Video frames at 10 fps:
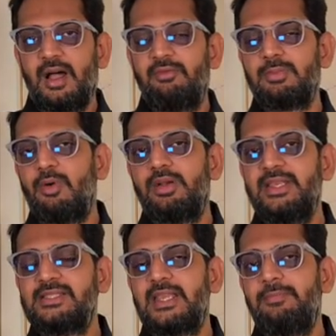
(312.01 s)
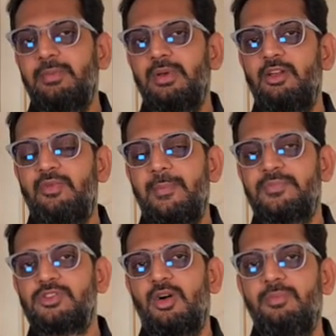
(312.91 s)
our body is capable of
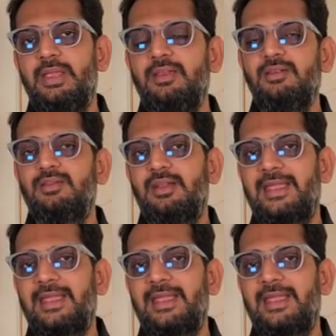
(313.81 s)
absorbing